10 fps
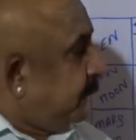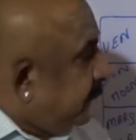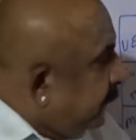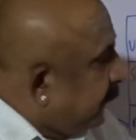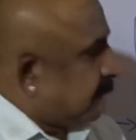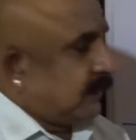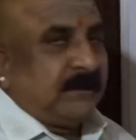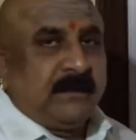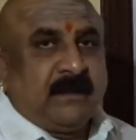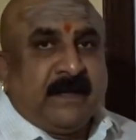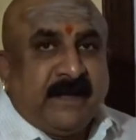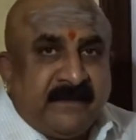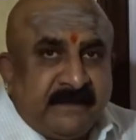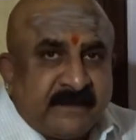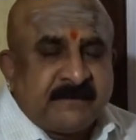Here,
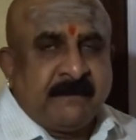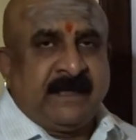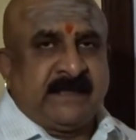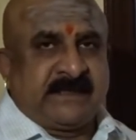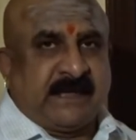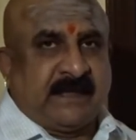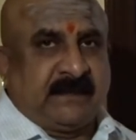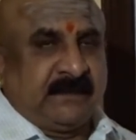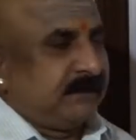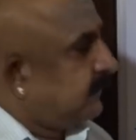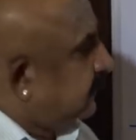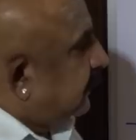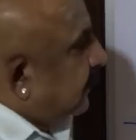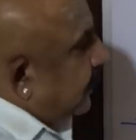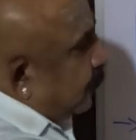in this male chart,
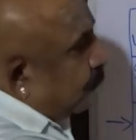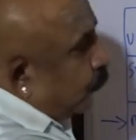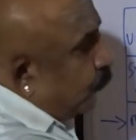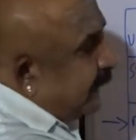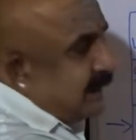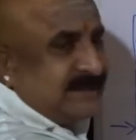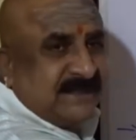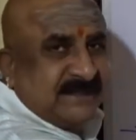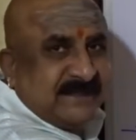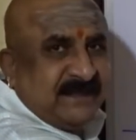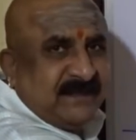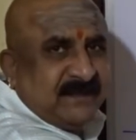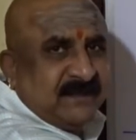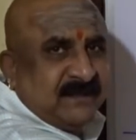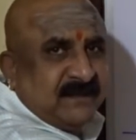Venus is the
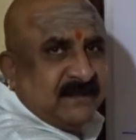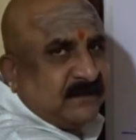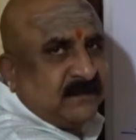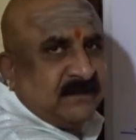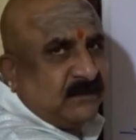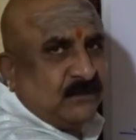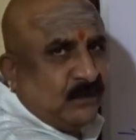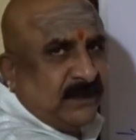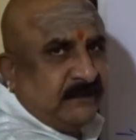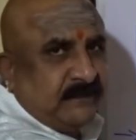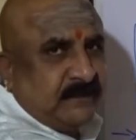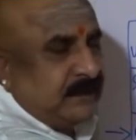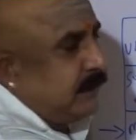wife.